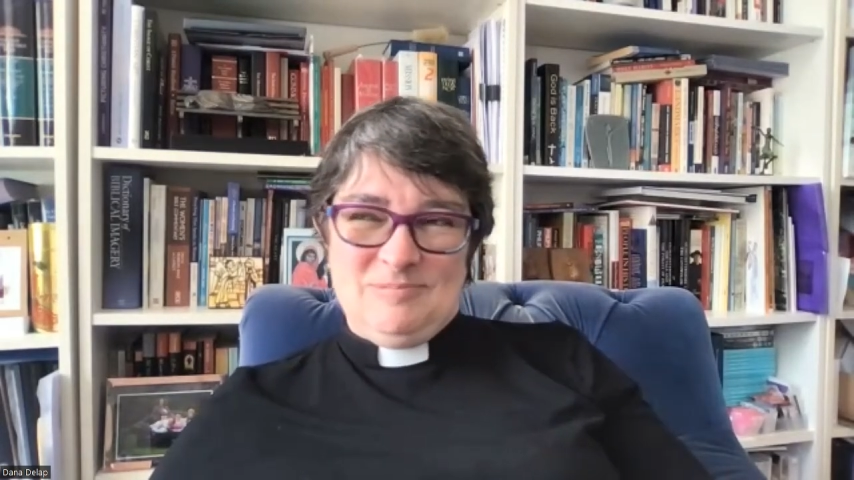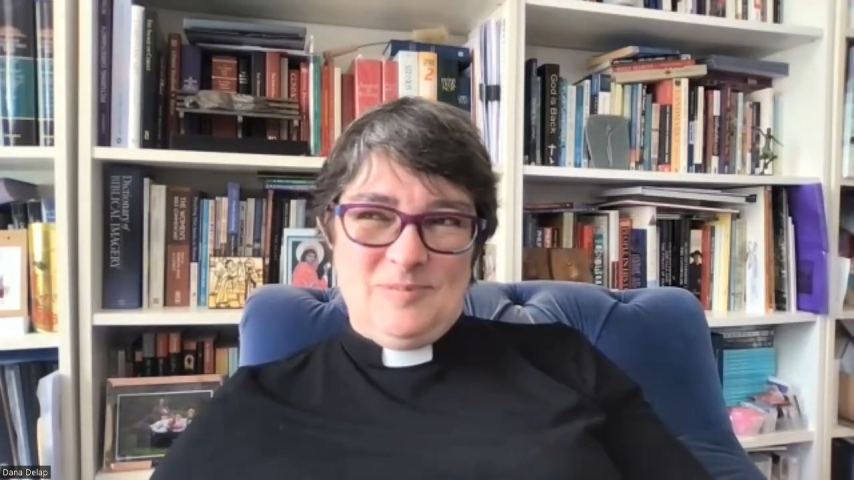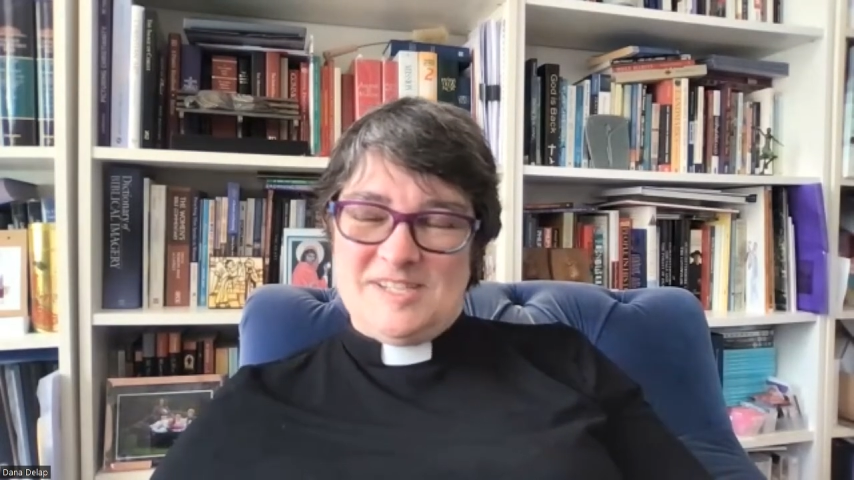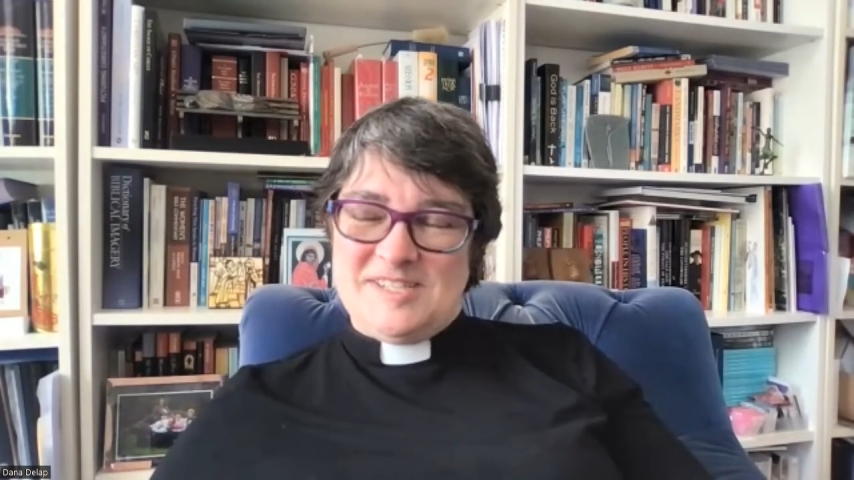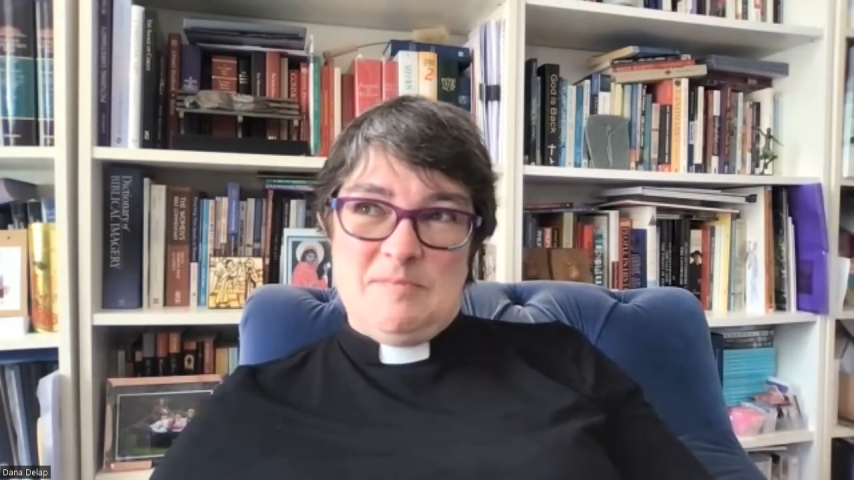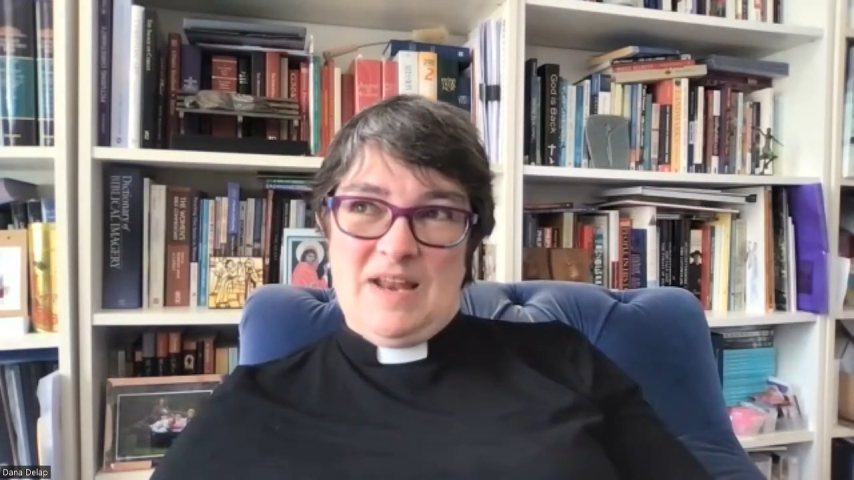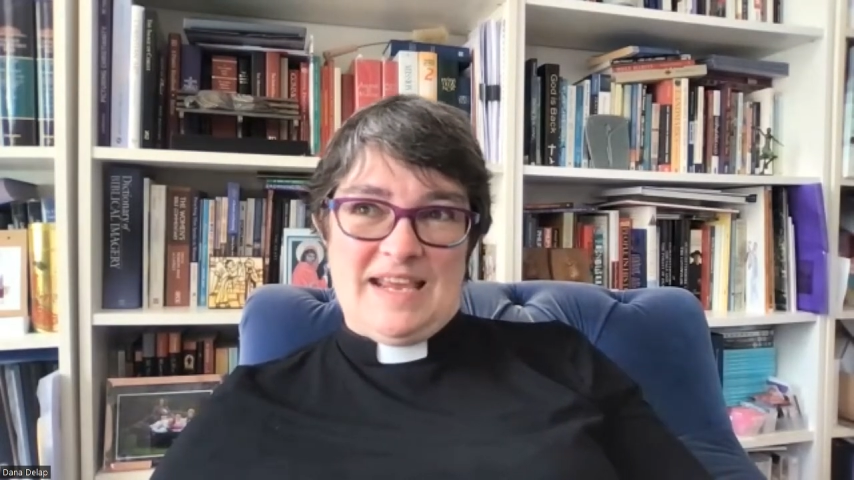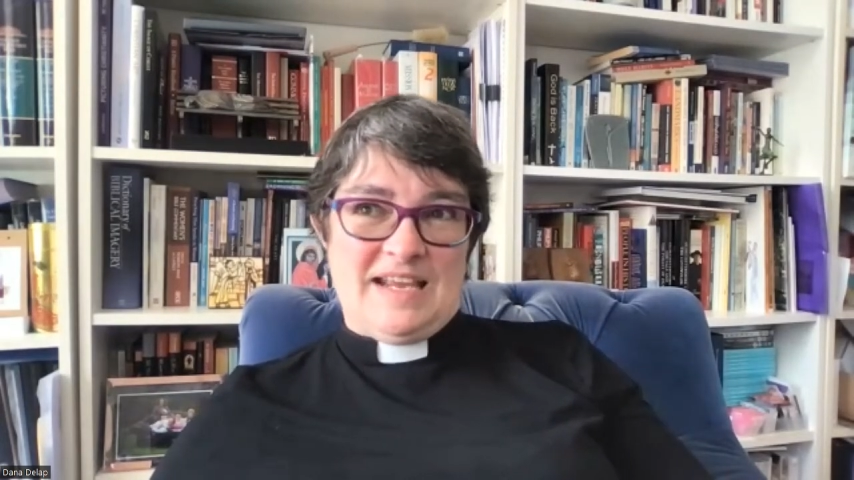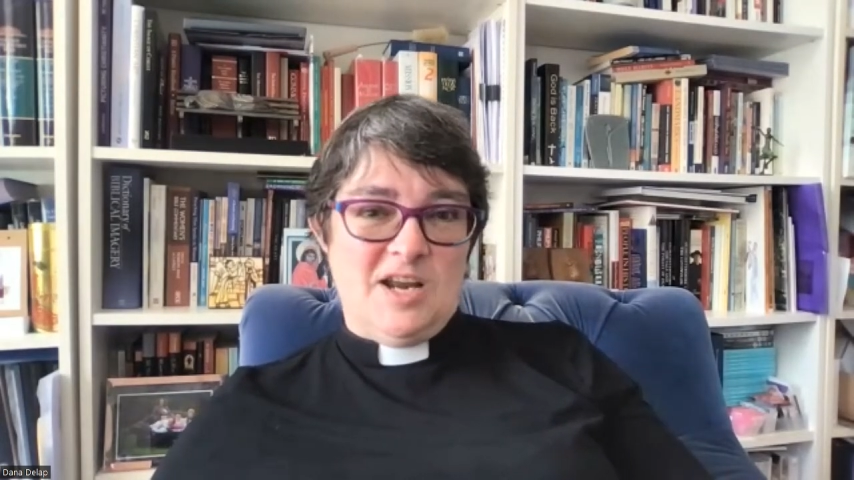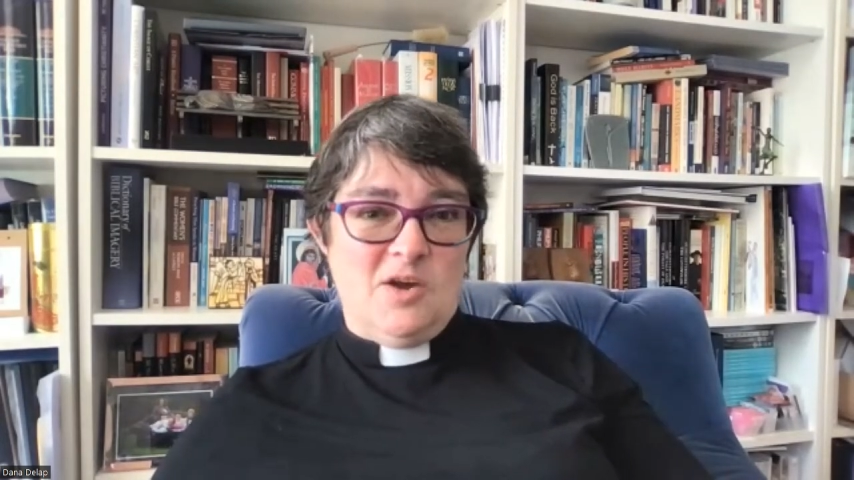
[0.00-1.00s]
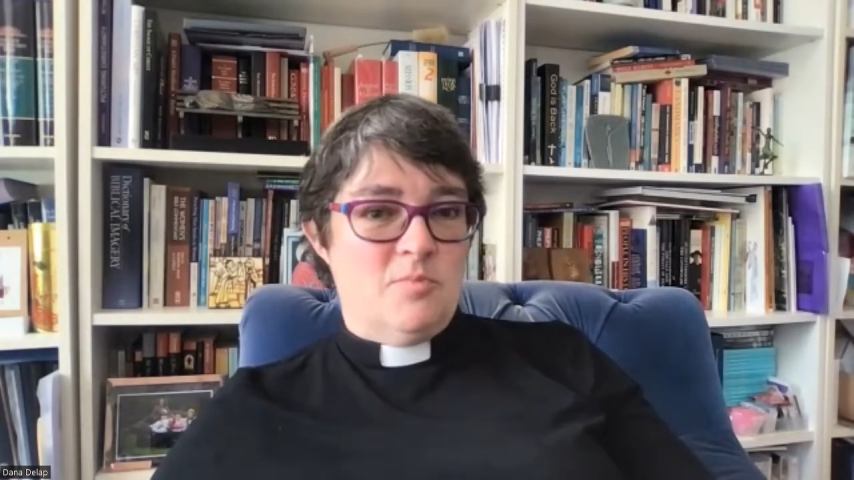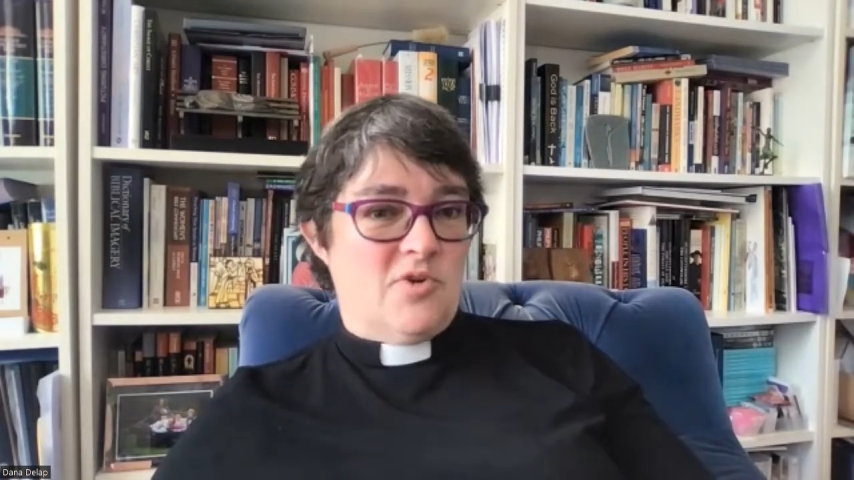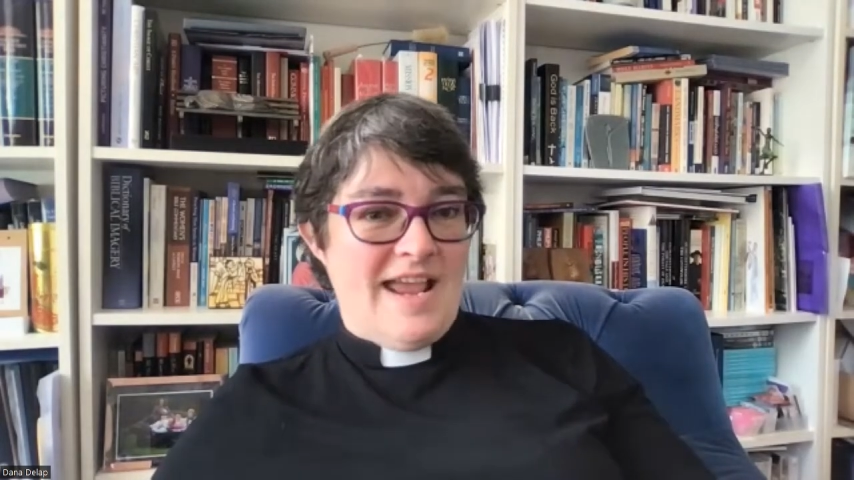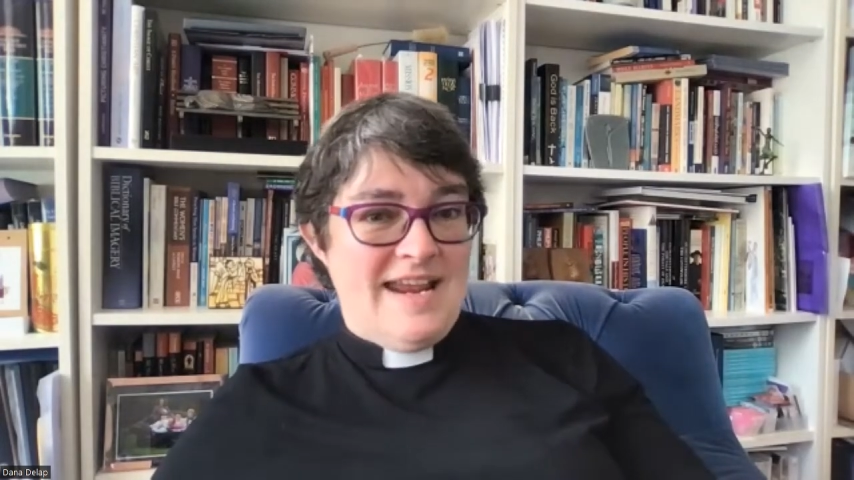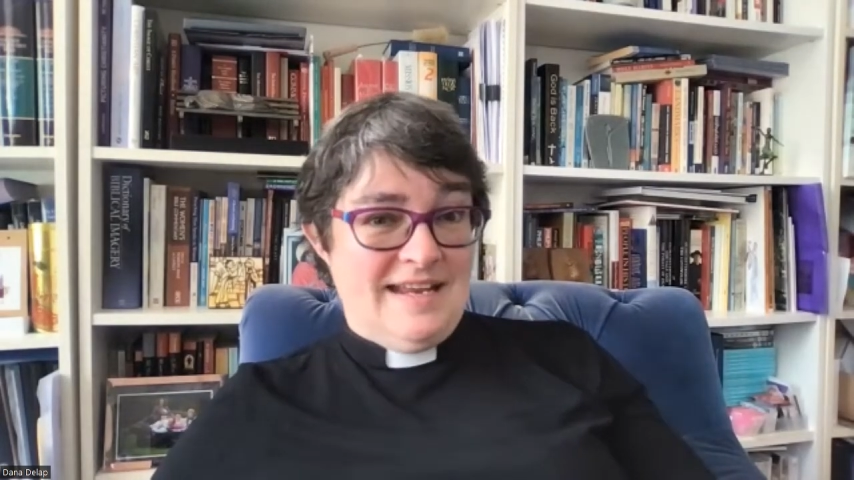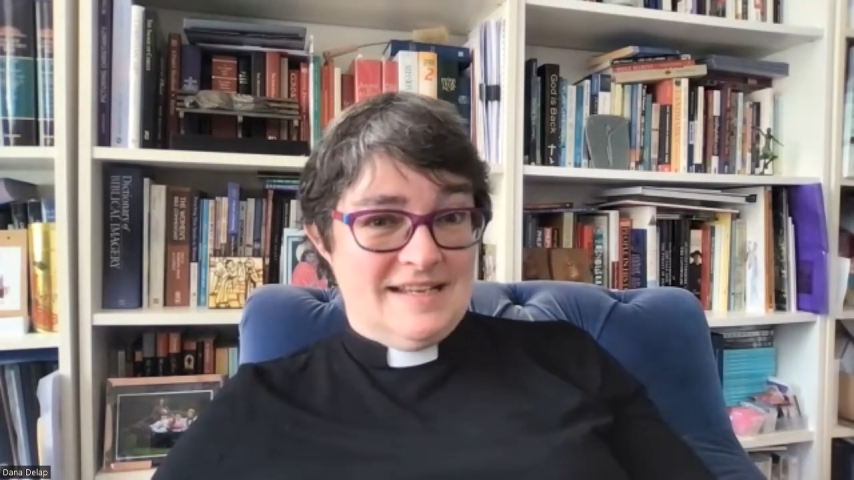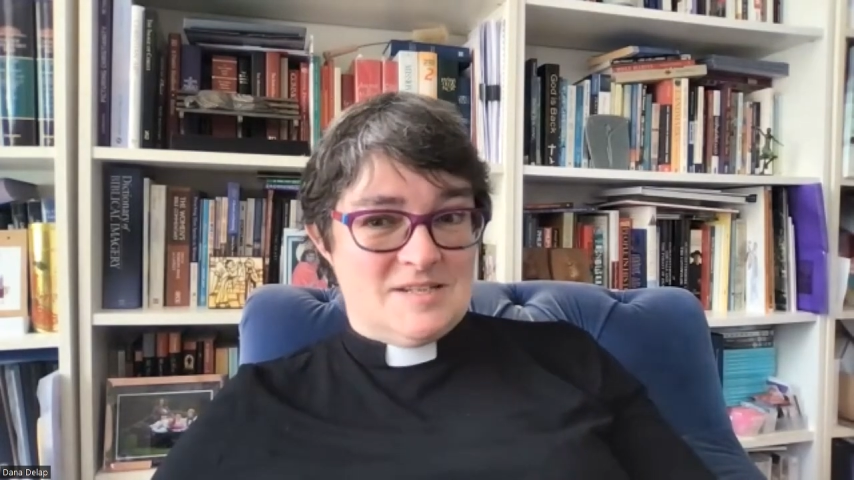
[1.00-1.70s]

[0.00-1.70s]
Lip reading: which seemed like a no-brainer